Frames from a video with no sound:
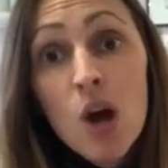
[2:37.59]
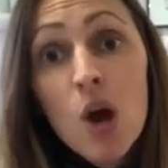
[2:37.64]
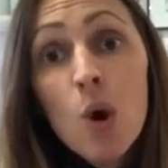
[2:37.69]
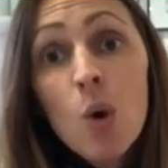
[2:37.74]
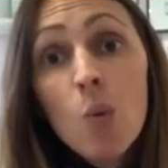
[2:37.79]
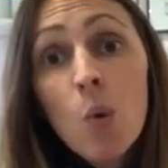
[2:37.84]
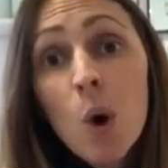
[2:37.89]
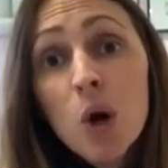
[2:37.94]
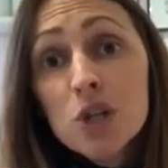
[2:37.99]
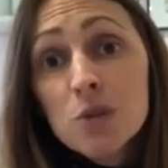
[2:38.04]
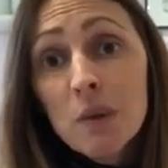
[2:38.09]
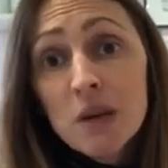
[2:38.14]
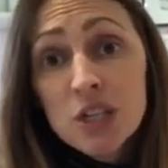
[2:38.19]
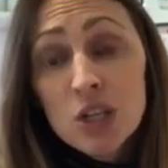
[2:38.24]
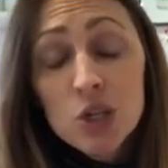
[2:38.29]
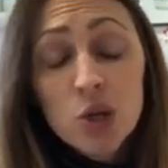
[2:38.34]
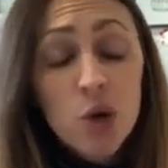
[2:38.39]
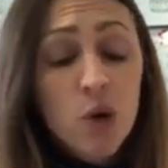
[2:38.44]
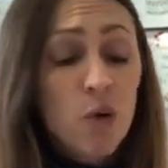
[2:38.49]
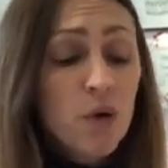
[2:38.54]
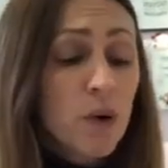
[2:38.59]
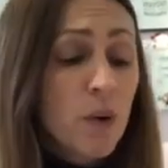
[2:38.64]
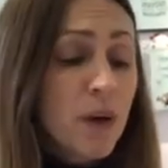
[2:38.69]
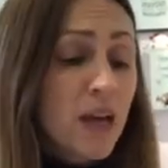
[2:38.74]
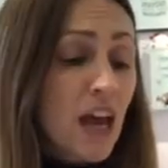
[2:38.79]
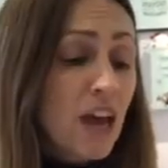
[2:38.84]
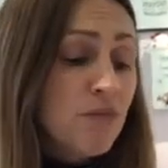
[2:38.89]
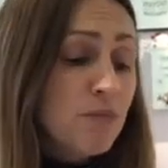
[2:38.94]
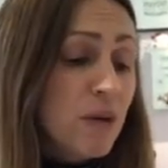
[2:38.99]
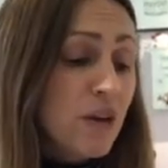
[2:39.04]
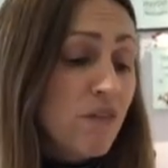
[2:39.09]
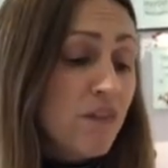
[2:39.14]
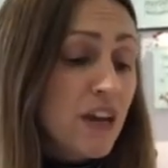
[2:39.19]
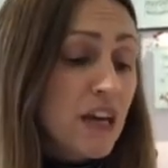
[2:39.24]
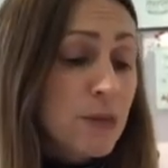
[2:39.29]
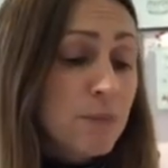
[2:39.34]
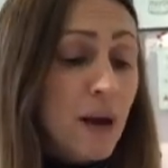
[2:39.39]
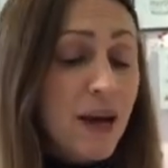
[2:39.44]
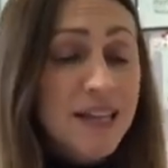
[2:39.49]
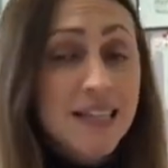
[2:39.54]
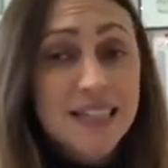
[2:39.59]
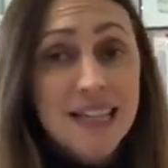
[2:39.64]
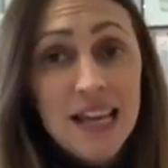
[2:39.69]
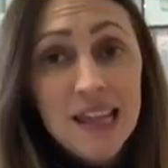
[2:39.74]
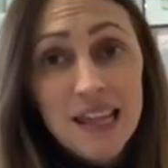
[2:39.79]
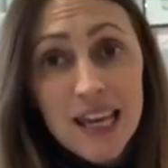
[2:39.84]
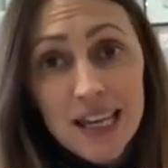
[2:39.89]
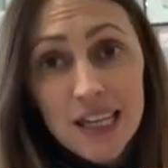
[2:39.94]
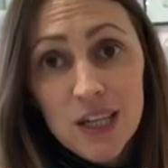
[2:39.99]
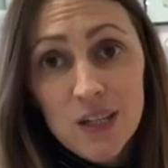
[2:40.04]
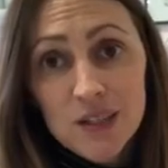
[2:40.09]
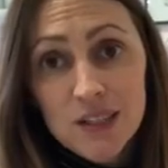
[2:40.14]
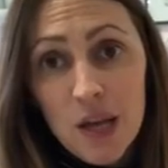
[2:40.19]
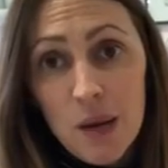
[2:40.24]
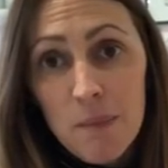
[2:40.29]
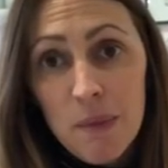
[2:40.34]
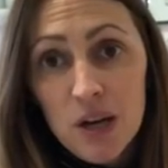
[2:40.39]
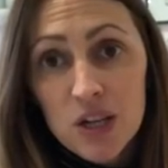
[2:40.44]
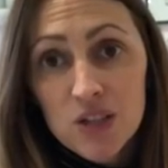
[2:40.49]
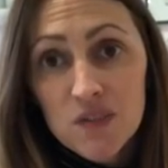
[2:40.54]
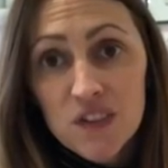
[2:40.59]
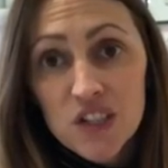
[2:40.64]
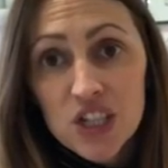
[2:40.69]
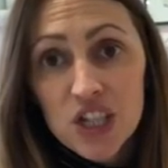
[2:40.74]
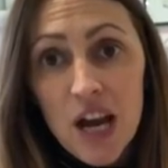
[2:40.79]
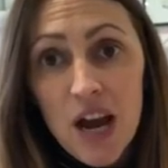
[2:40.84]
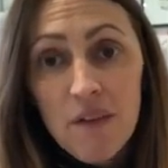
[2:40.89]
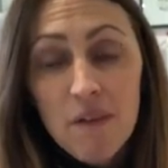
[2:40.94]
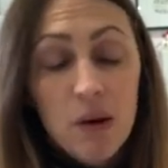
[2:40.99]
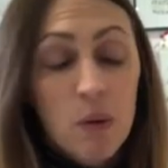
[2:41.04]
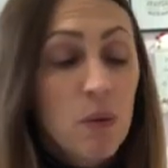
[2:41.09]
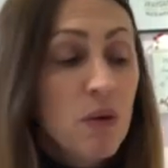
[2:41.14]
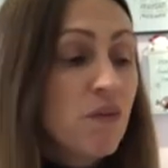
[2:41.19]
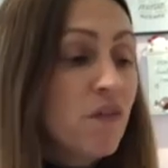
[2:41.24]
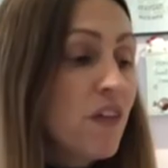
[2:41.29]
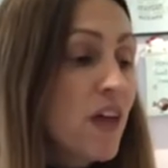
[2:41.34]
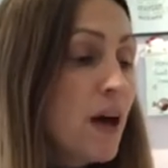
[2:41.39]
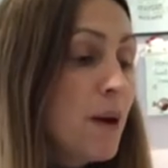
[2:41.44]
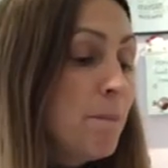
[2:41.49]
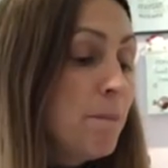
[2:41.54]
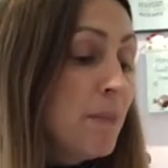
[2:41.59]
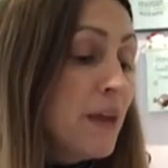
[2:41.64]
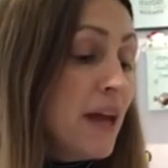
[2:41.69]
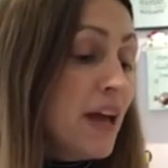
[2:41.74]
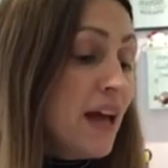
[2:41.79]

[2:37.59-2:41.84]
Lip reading: watched my tutorial and gave me feedback to say thank you so much for sharing with them,